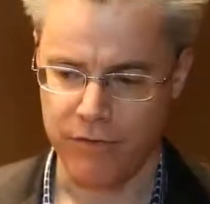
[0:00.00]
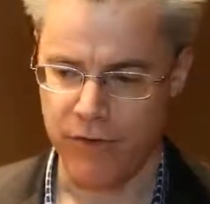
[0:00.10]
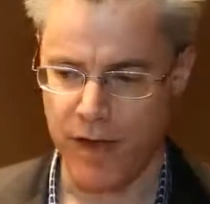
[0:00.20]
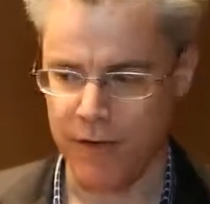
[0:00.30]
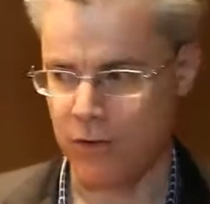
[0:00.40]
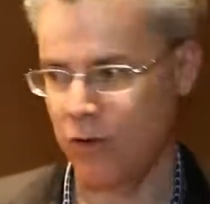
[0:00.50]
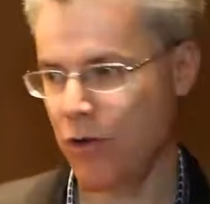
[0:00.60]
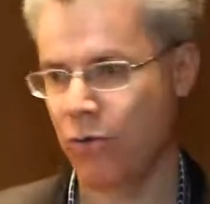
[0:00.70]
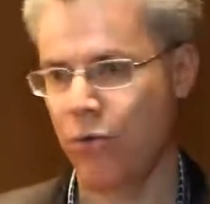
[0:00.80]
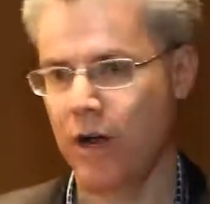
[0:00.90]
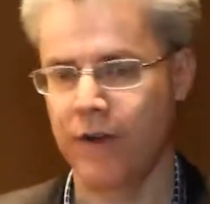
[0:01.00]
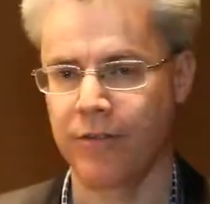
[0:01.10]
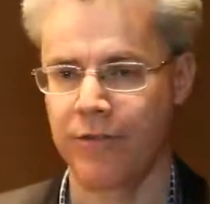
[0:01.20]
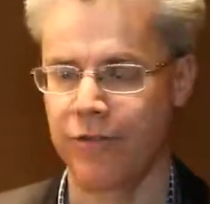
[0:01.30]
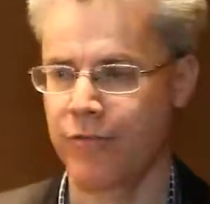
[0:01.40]
I don't know what,
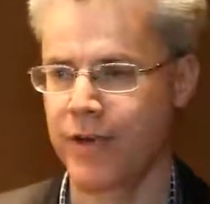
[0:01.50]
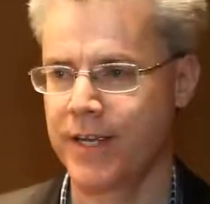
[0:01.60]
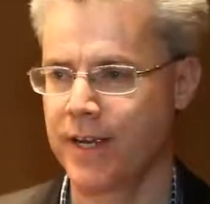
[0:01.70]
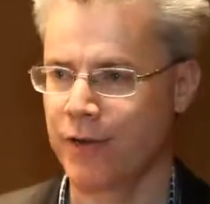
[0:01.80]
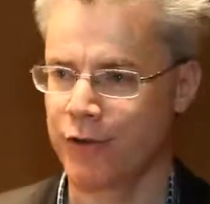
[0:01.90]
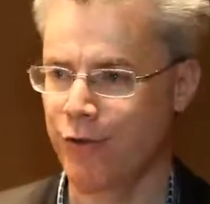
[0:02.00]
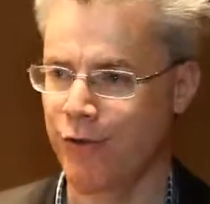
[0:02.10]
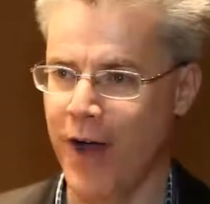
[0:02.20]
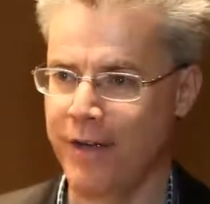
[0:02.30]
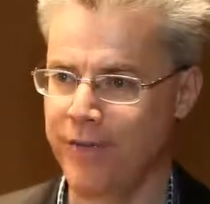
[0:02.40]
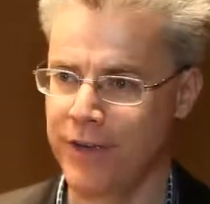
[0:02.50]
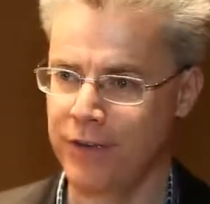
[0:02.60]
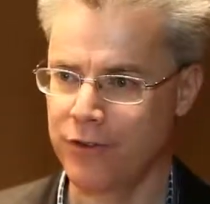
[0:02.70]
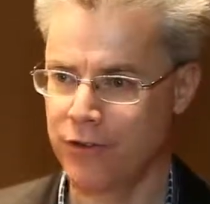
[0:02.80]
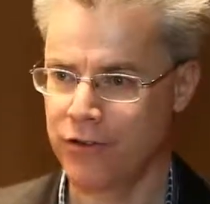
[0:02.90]
3 years or 5
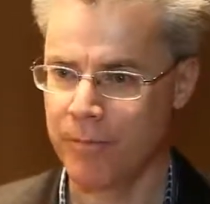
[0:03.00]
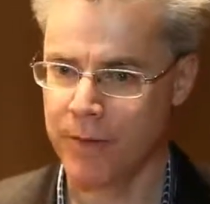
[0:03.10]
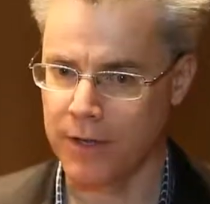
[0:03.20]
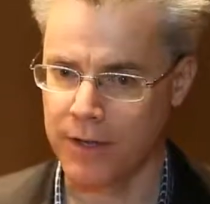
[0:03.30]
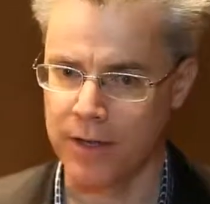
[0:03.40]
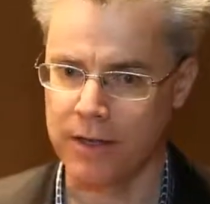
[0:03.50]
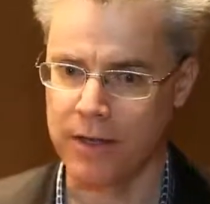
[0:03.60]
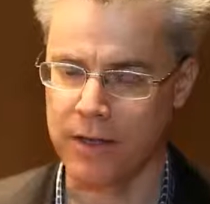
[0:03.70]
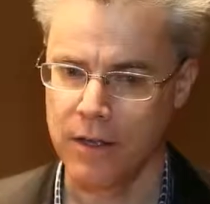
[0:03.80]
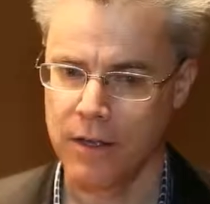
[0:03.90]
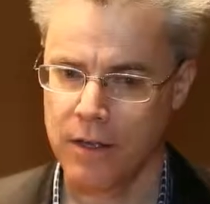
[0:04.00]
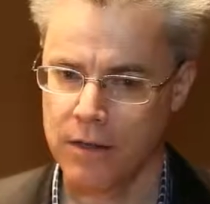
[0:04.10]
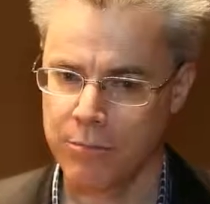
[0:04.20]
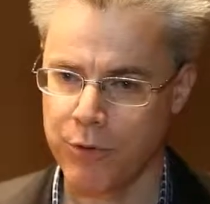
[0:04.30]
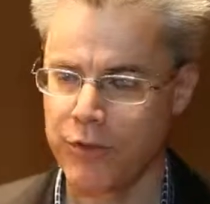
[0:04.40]
years or something, that the
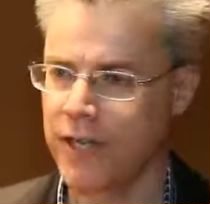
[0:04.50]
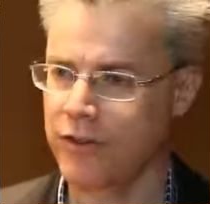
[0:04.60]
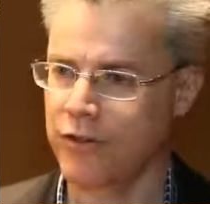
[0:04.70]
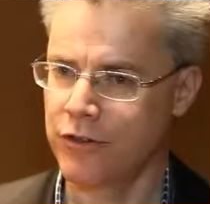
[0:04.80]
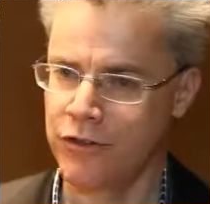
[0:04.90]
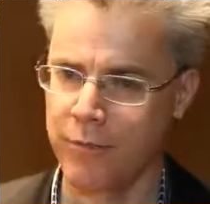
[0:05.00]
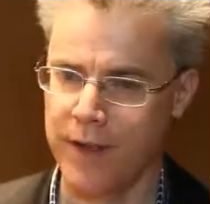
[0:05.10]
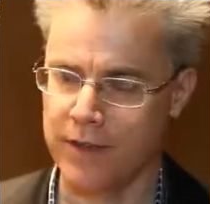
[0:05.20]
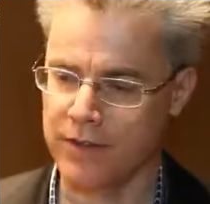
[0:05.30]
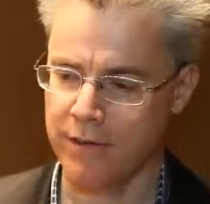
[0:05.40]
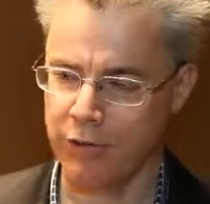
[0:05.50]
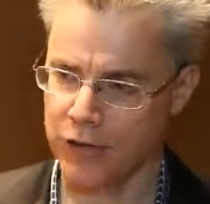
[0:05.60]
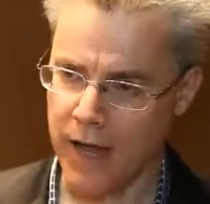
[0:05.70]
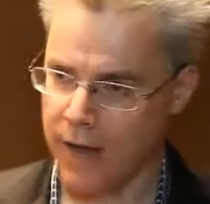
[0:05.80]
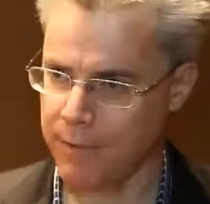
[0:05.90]
potential to make several
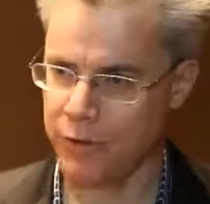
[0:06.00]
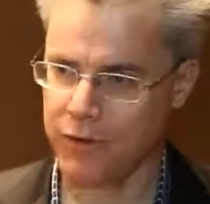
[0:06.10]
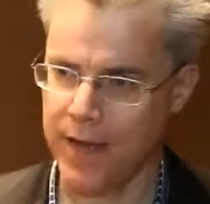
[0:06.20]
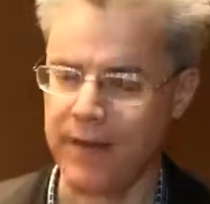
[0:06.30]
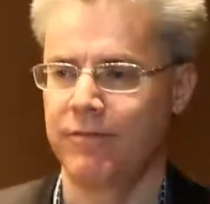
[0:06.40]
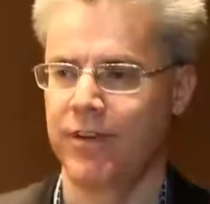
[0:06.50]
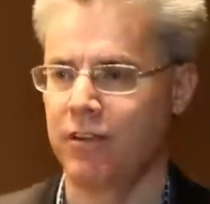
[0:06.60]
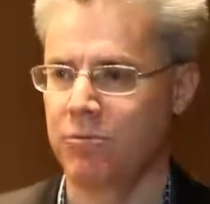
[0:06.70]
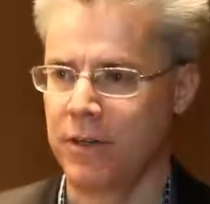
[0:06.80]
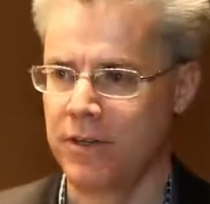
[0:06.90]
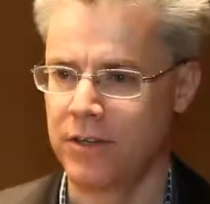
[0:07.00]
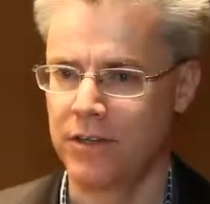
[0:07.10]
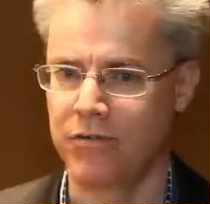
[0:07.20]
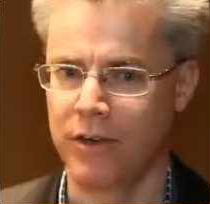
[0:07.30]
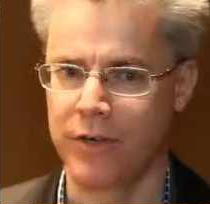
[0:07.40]
times that investment
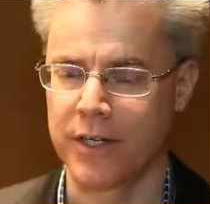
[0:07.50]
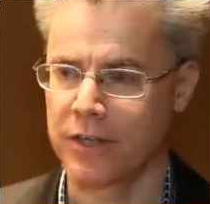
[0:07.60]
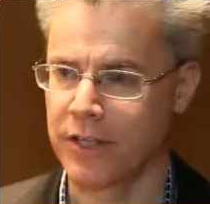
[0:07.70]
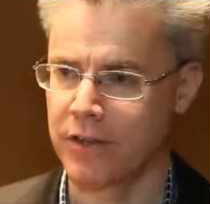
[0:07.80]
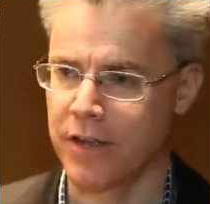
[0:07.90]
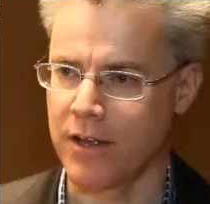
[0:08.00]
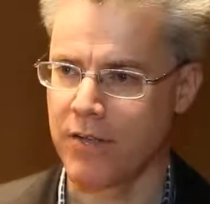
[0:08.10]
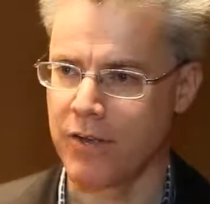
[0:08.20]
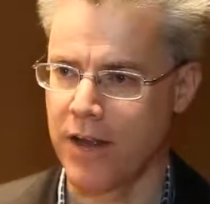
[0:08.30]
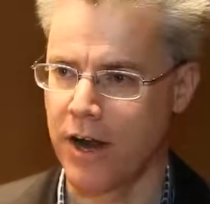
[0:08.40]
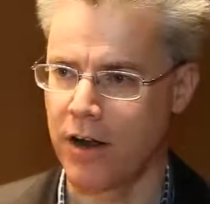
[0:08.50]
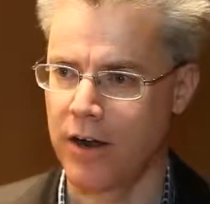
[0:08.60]
is very clearly there.